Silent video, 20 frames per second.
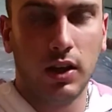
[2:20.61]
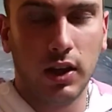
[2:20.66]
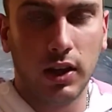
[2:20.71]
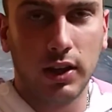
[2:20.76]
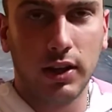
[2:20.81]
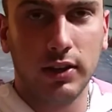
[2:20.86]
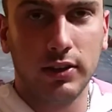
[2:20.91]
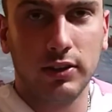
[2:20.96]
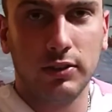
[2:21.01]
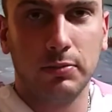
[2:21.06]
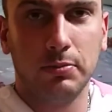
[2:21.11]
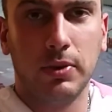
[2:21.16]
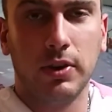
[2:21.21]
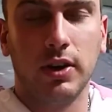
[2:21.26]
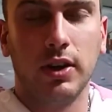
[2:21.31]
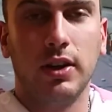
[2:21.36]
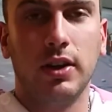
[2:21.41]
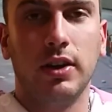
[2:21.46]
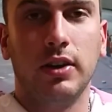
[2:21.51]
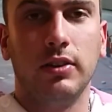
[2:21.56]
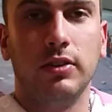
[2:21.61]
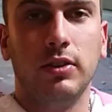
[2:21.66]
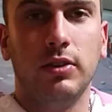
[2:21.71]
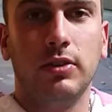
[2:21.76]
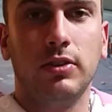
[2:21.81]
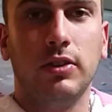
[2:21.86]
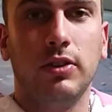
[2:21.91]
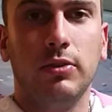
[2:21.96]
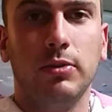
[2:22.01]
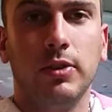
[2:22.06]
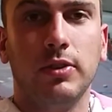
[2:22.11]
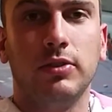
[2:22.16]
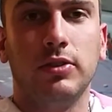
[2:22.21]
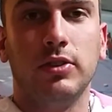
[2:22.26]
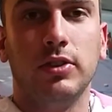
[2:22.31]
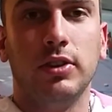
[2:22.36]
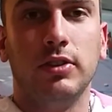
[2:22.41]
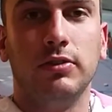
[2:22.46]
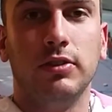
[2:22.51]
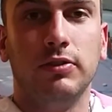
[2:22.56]
I got this pot at our local thrift
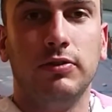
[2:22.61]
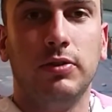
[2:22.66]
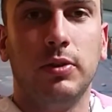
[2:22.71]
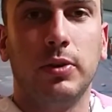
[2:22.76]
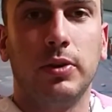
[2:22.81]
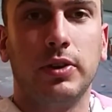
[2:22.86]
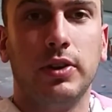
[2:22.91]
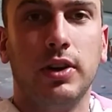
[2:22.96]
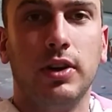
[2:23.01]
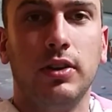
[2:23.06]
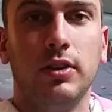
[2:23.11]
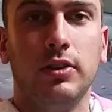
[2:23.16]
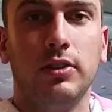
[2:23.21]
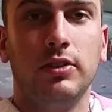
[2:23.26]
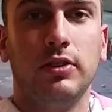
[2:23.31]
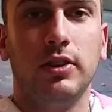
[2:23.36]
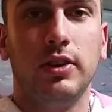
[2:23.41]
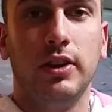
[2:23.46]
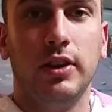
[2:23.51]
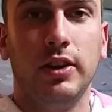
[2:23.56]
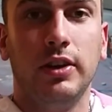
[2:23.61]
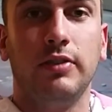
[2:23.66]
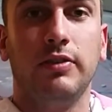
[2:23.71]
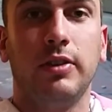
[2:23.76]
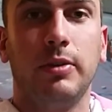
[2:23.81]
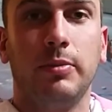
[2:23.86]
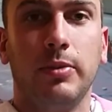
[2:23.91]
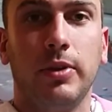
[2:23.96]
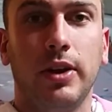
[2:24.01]
store for $4, and if I'm